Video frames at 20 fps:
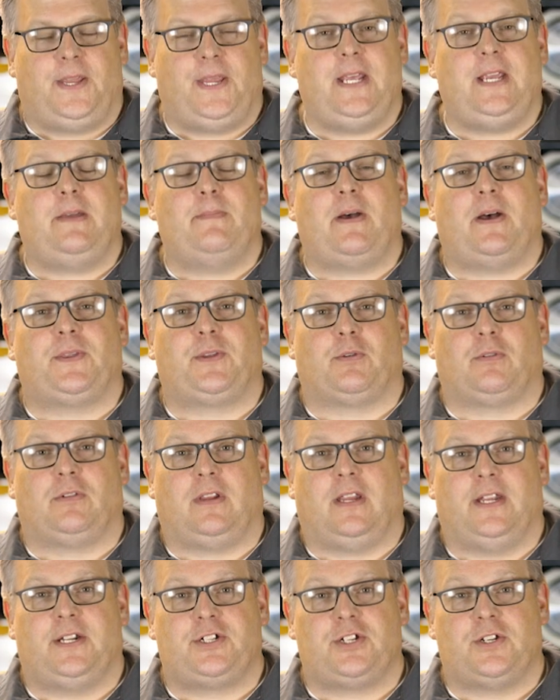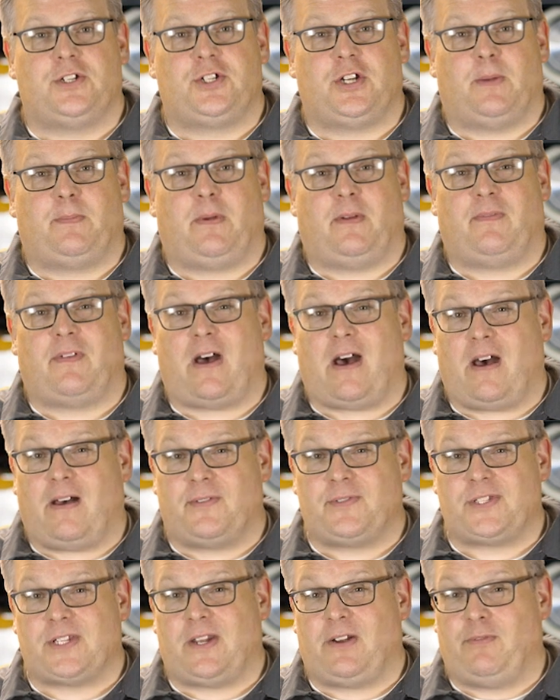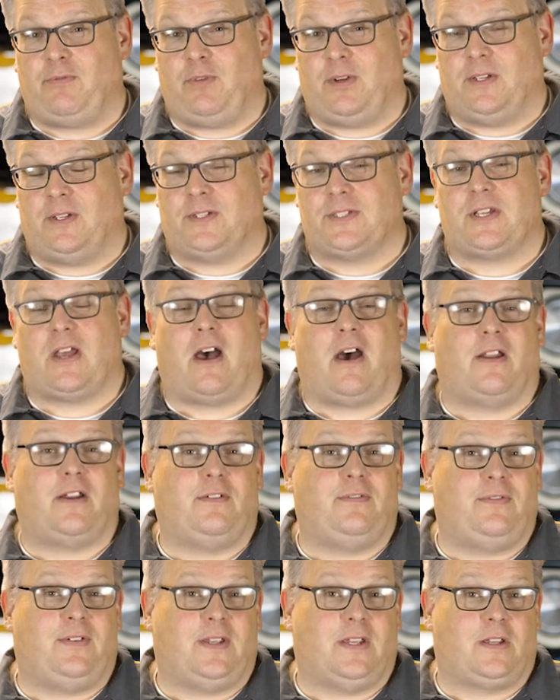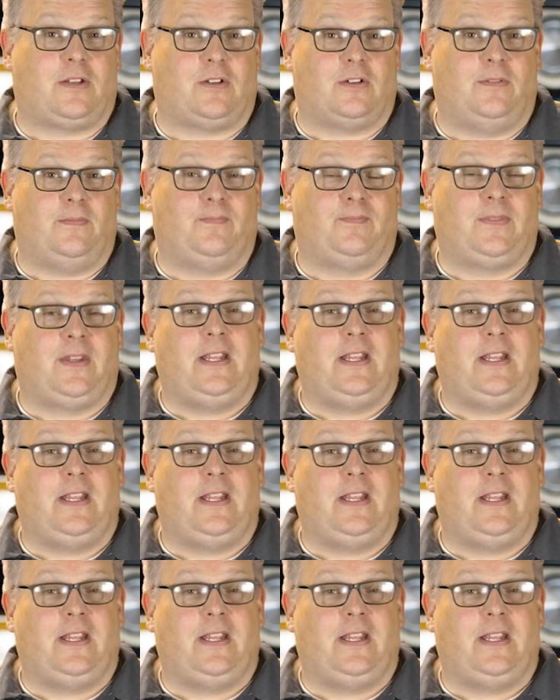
Think about the relationship of offset of wheels on a vehicle.